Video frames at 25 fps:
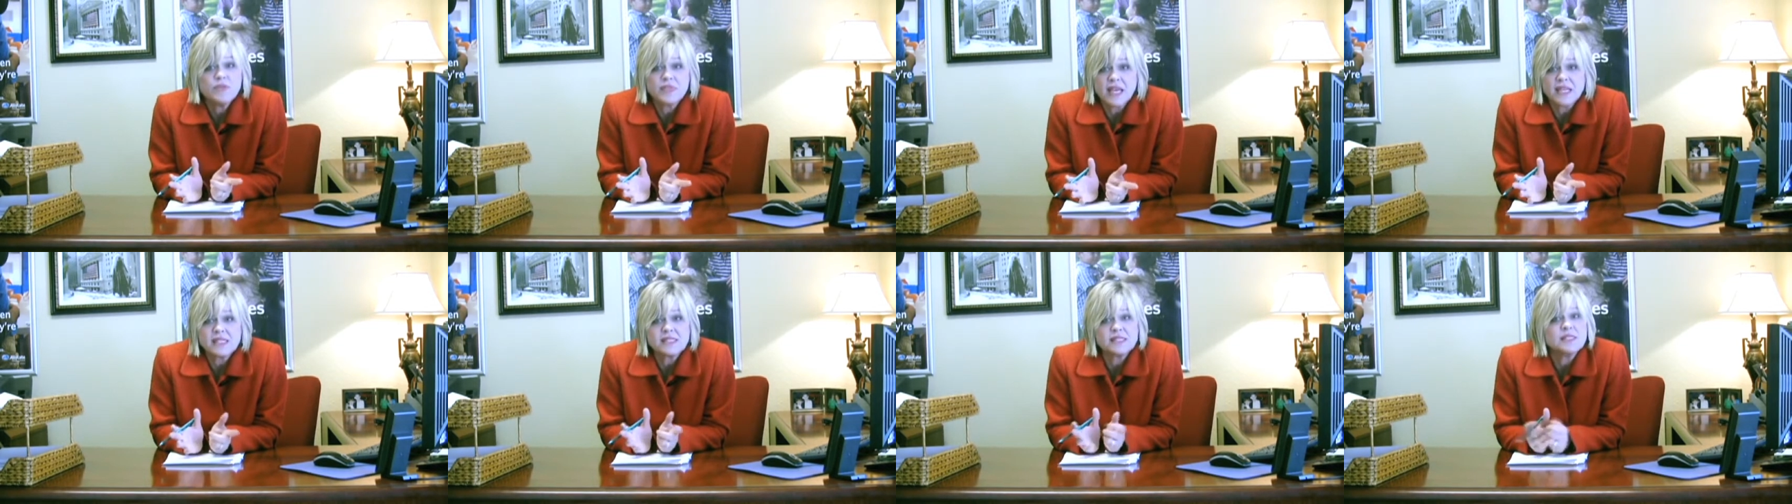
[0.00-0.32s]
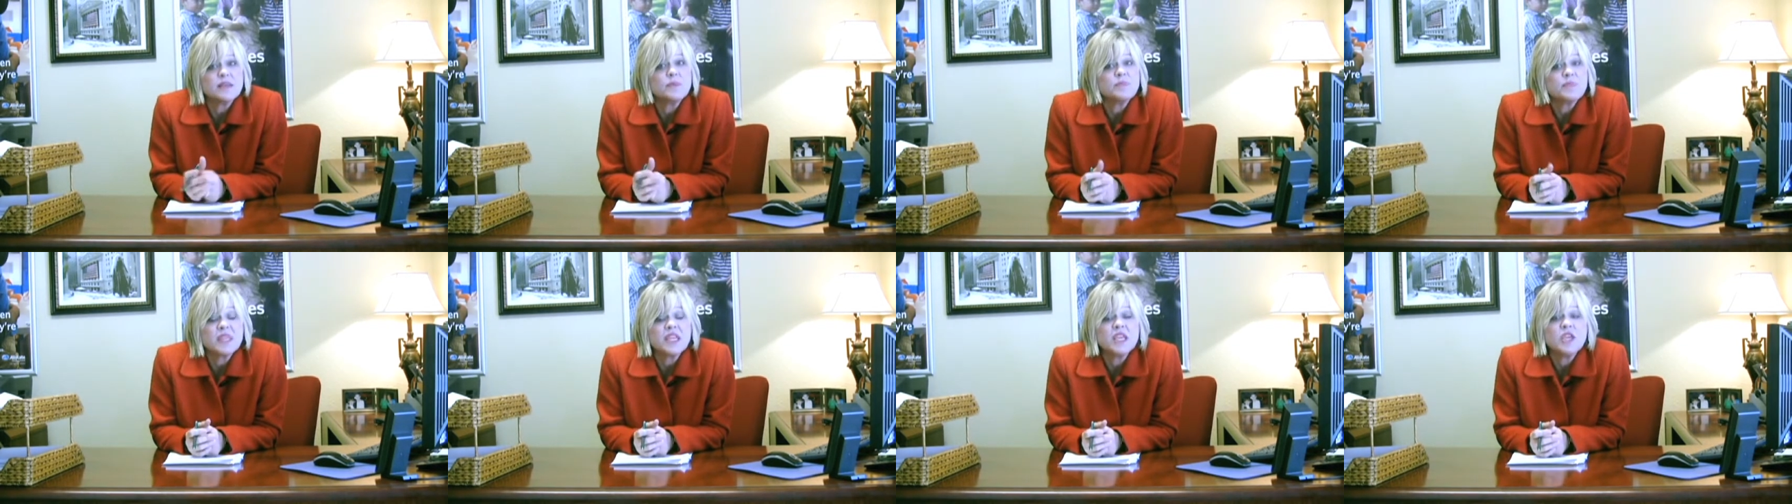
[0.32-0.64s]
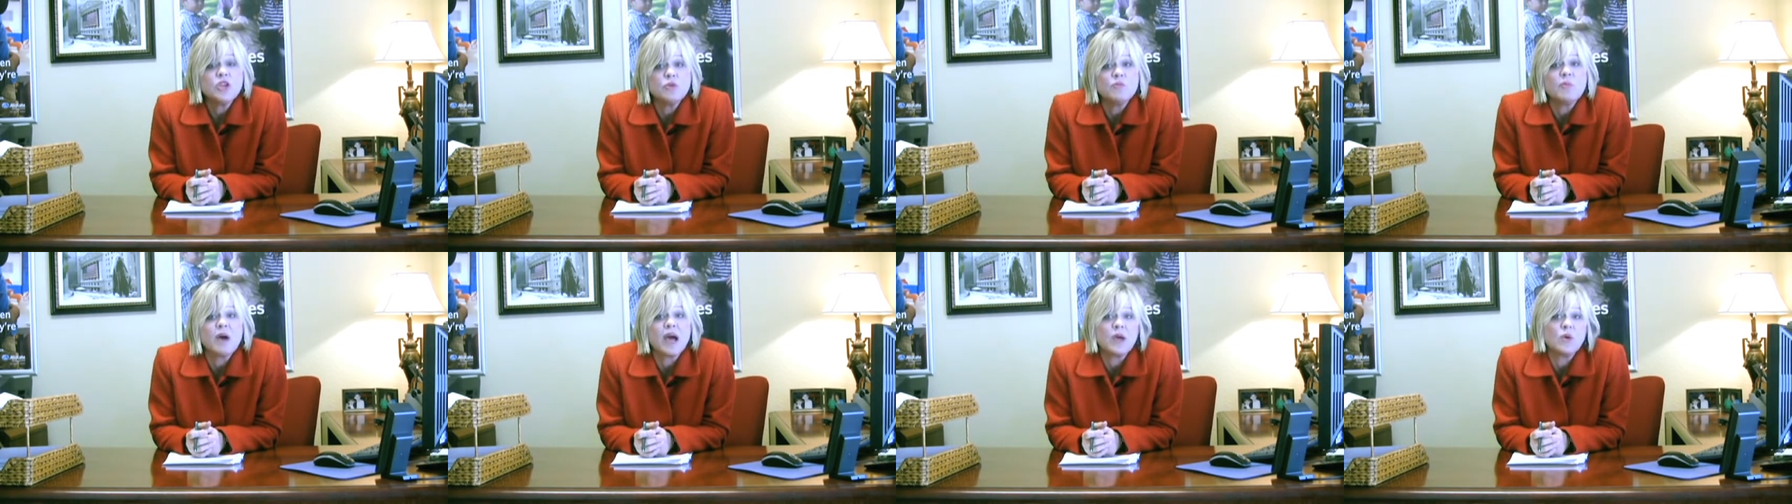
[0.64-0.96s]
that's something
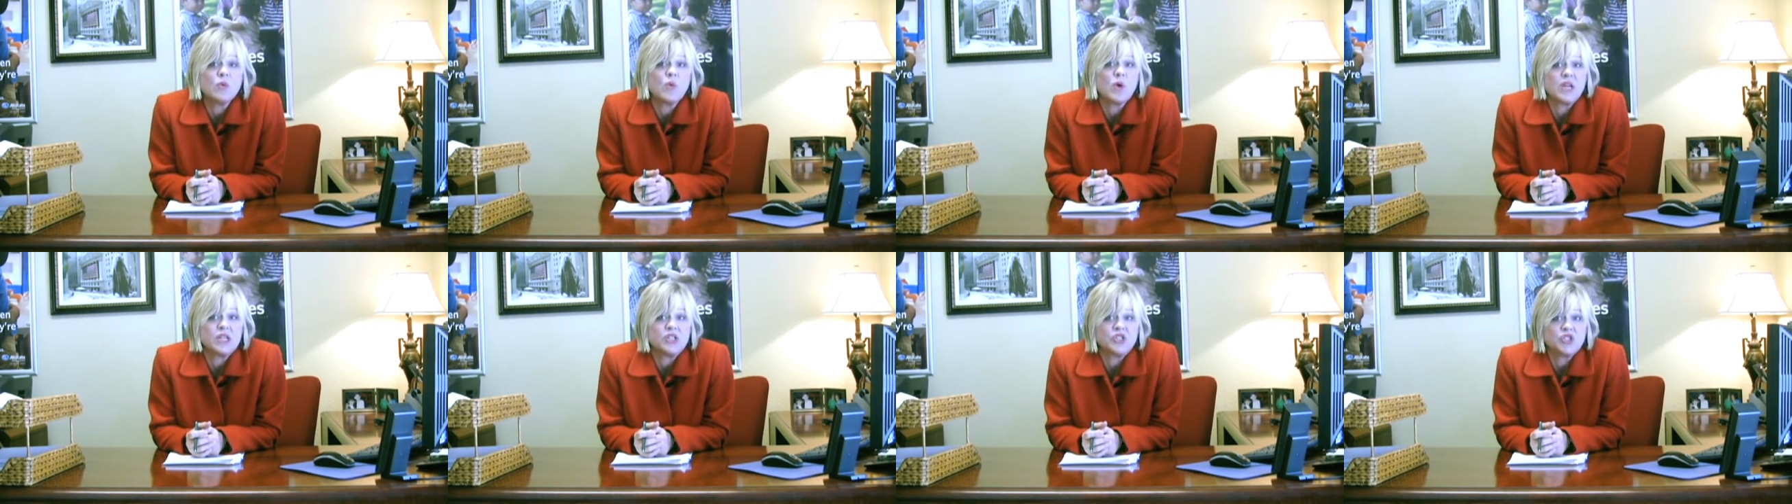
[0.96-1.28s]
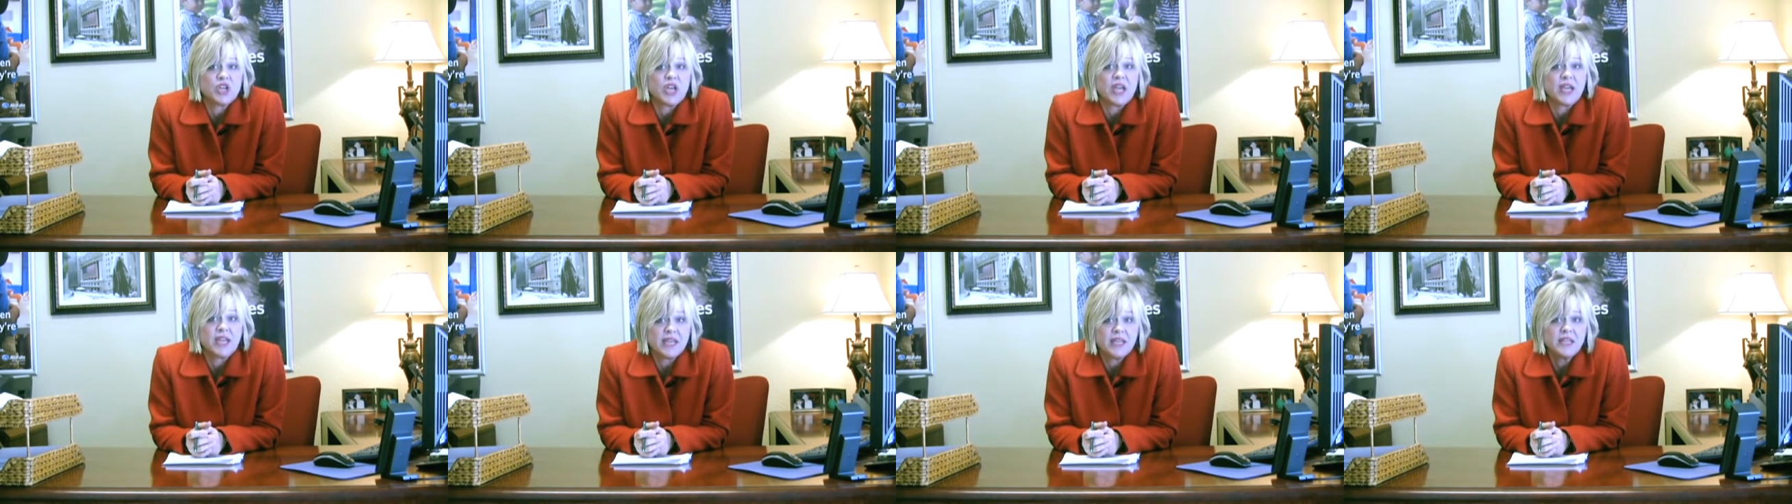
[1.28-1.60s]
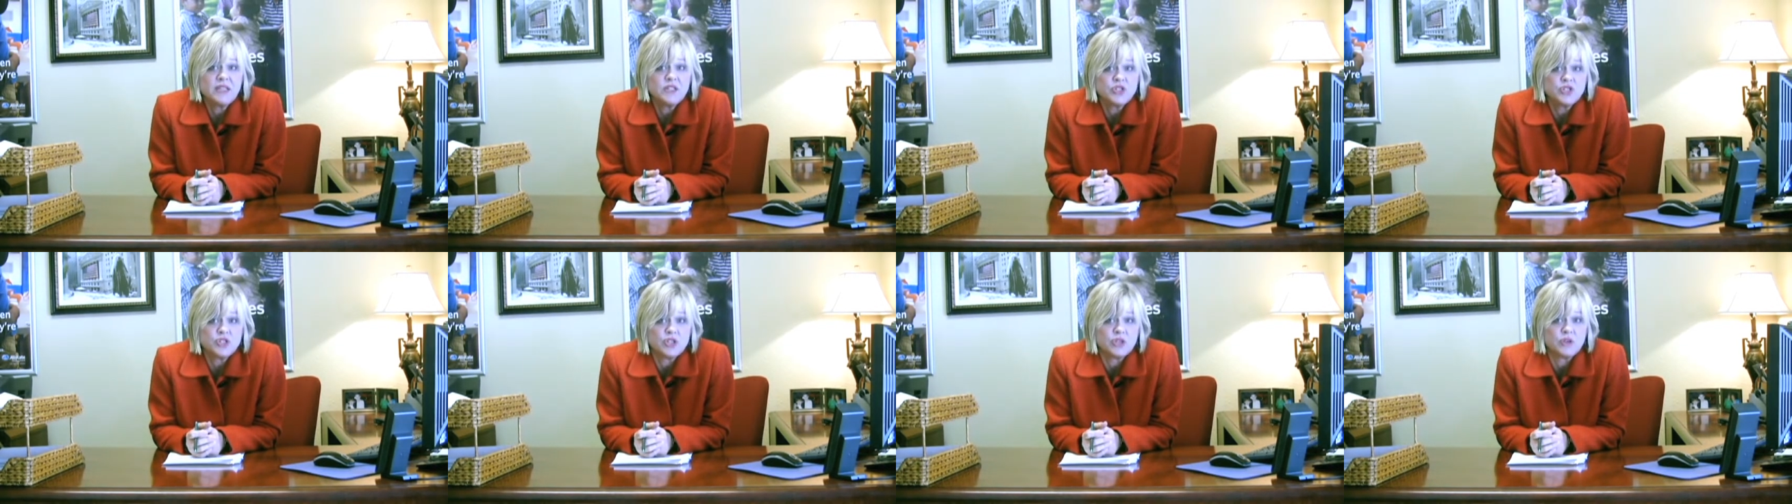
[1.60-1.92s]
you might want to check
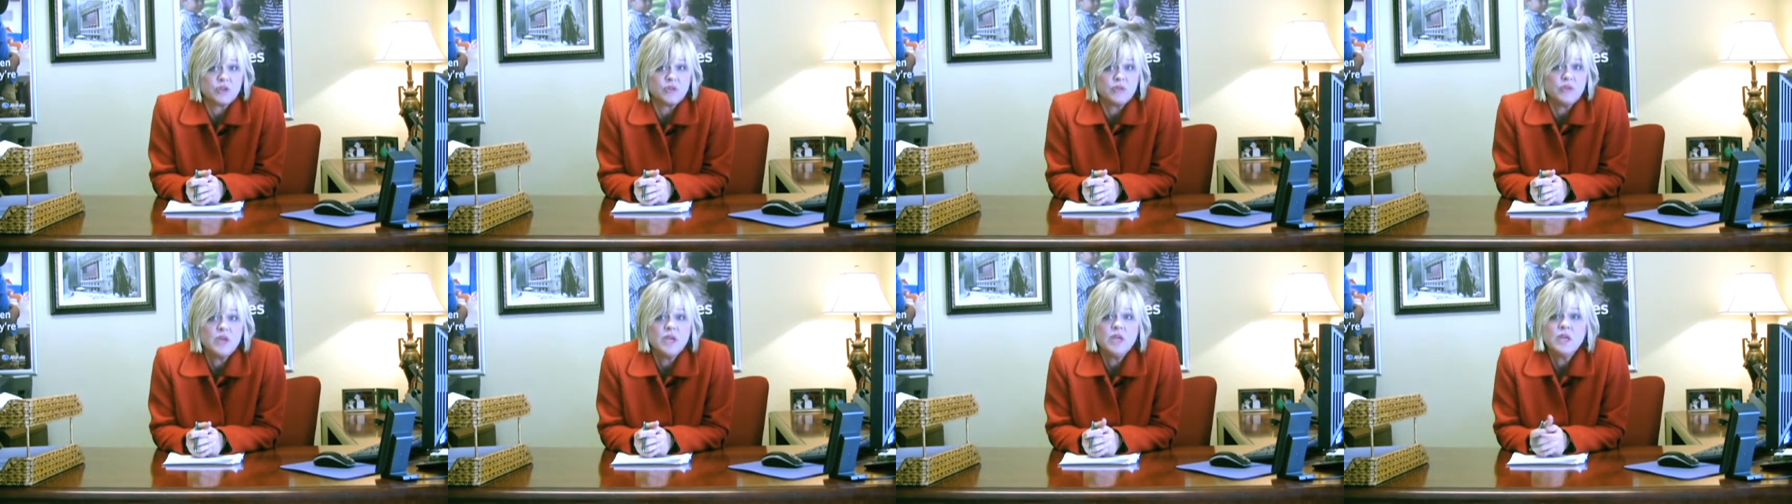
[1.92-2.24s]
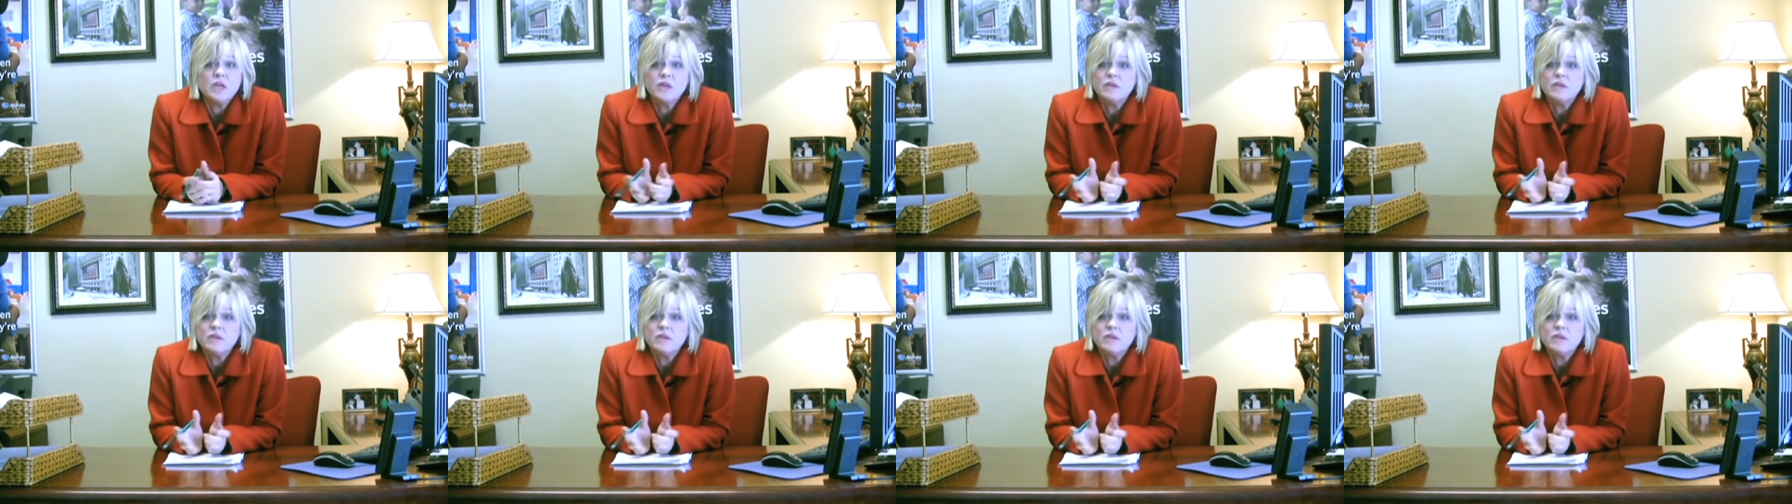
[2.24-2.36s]
into